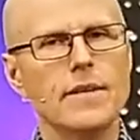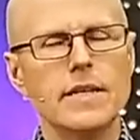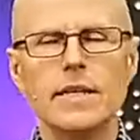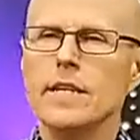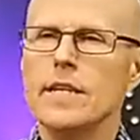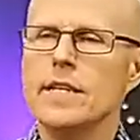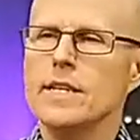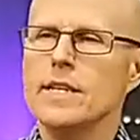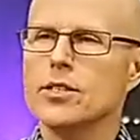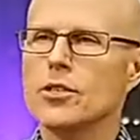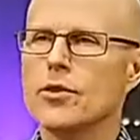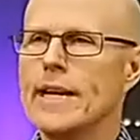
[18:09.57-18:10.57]
and in, in
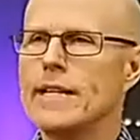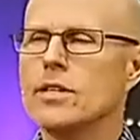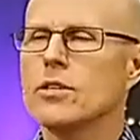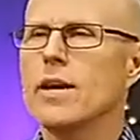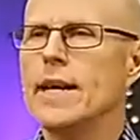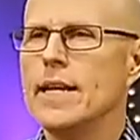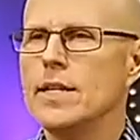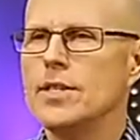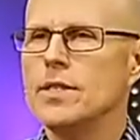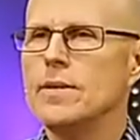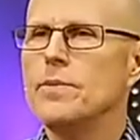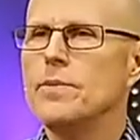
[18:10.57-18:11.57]
his great grace,